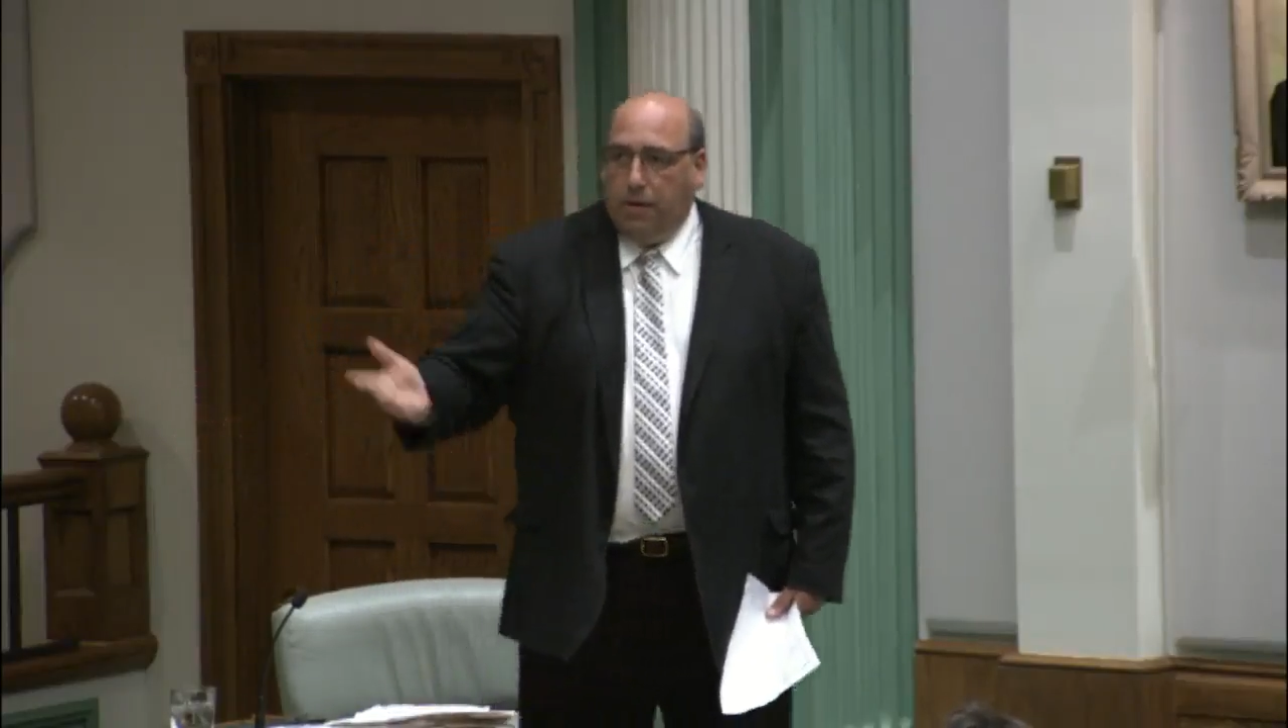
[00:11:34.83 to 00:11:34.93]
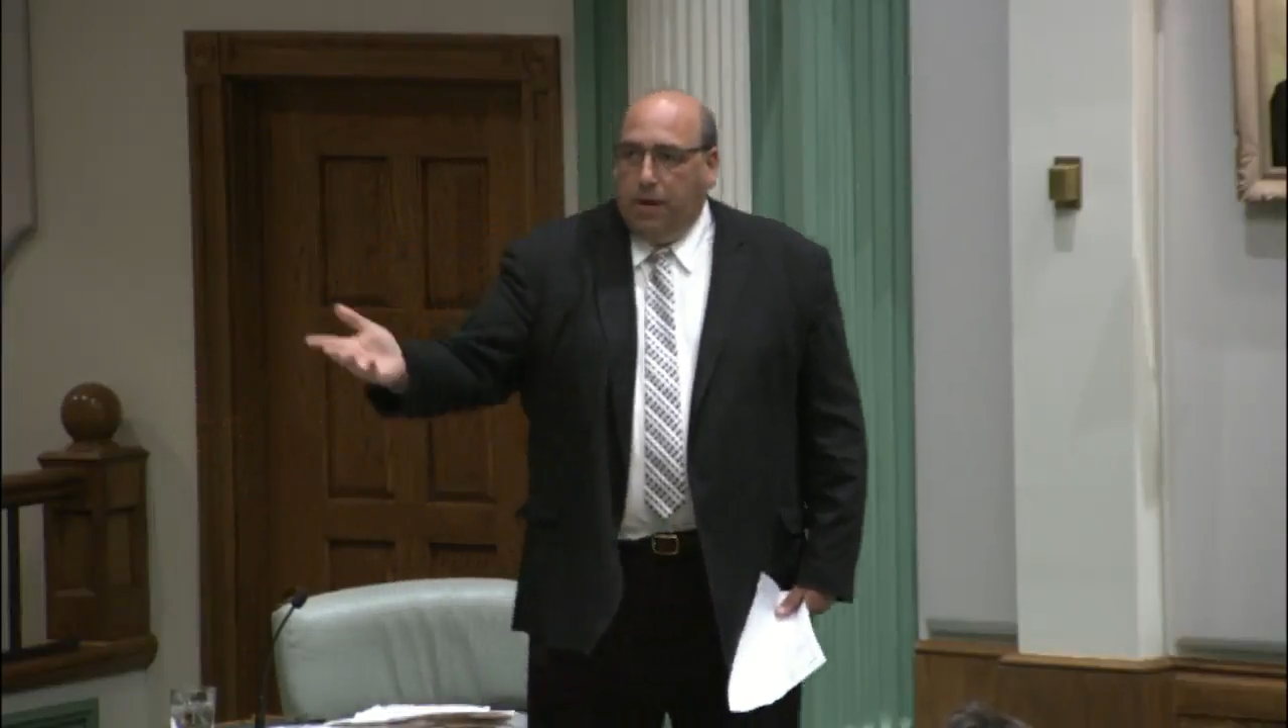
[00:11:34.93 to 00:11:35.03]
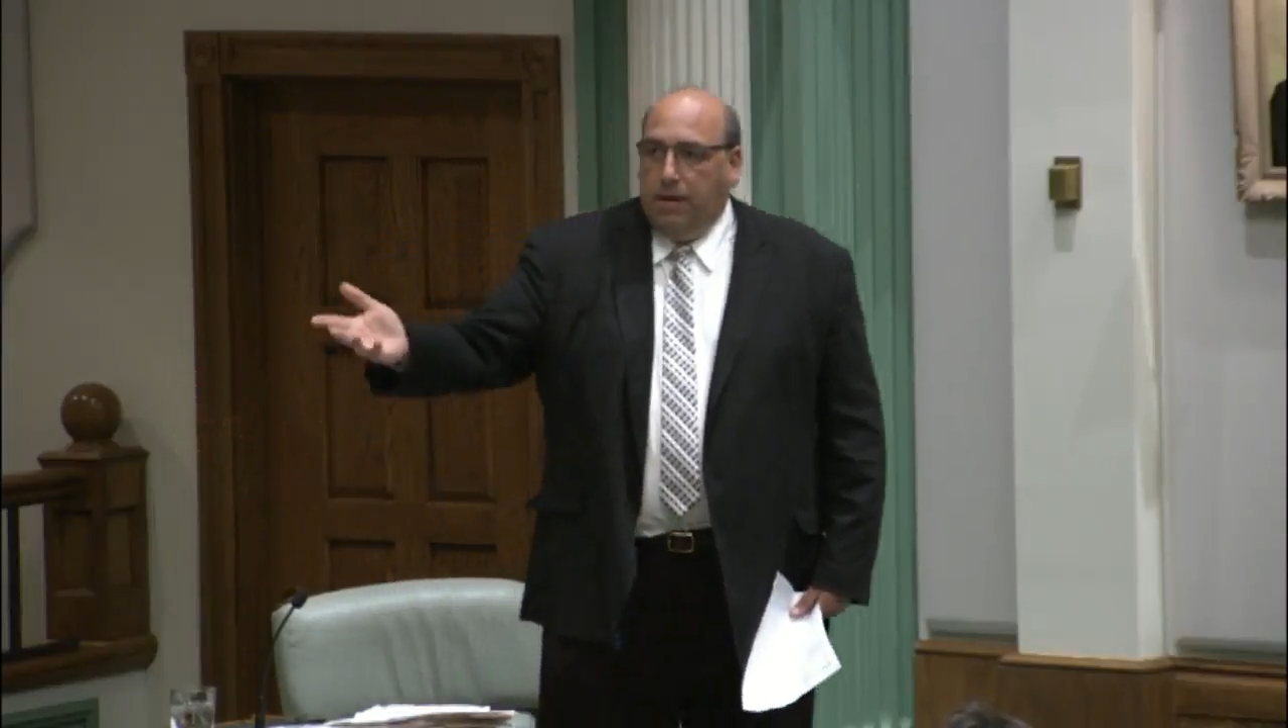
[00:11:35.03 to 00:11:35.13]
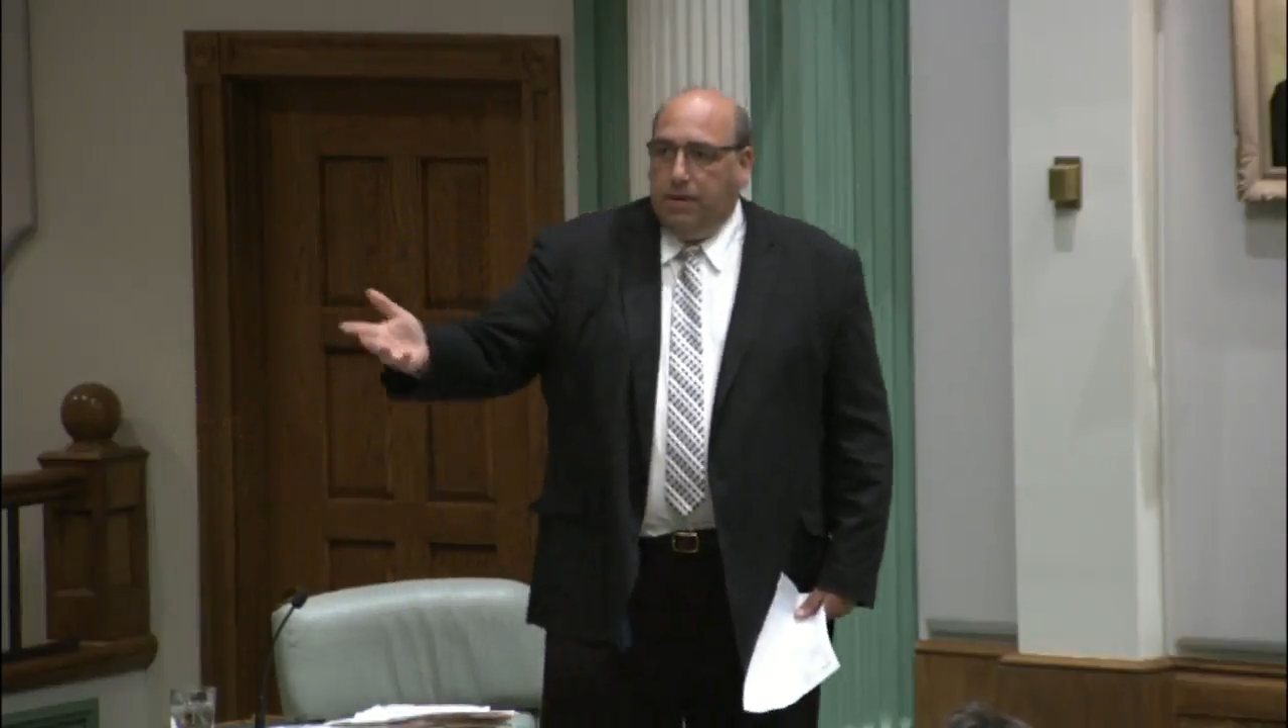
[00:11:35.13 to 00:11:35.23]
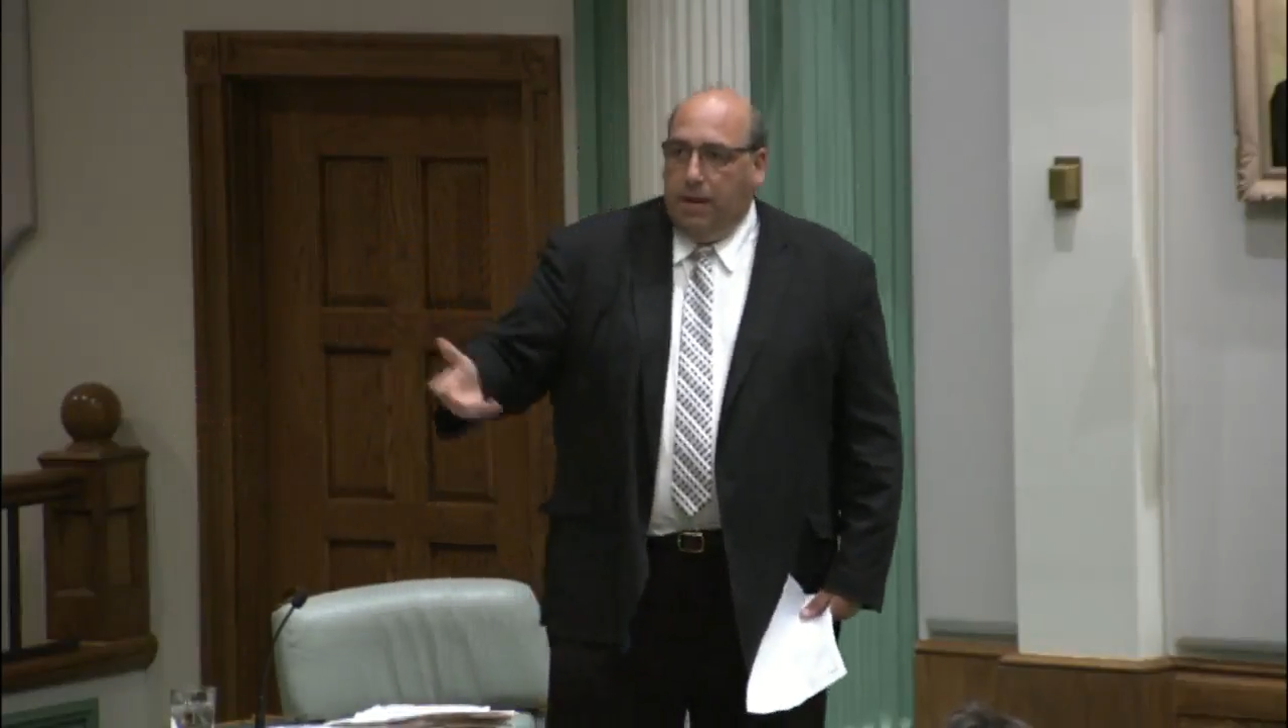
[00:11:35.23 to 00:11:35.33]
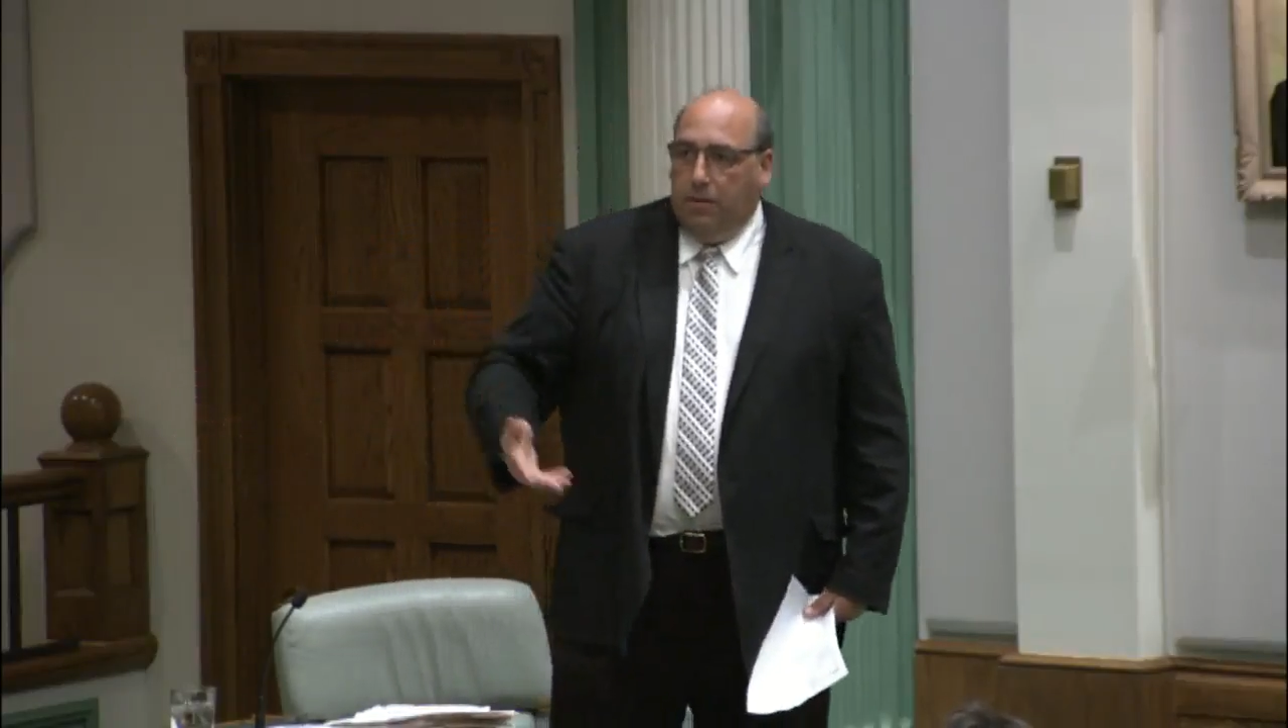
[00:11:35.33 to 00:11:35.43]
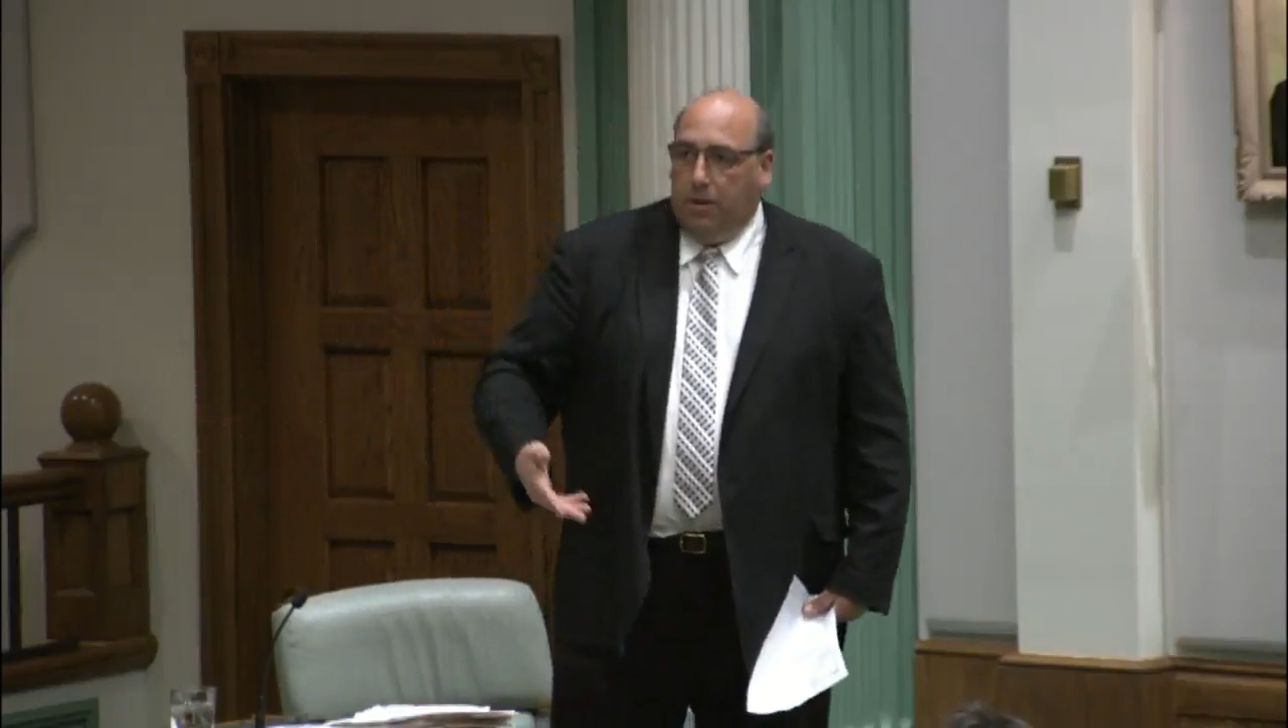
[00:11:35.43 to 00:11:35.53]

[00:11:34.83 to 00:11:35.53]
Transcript: kids down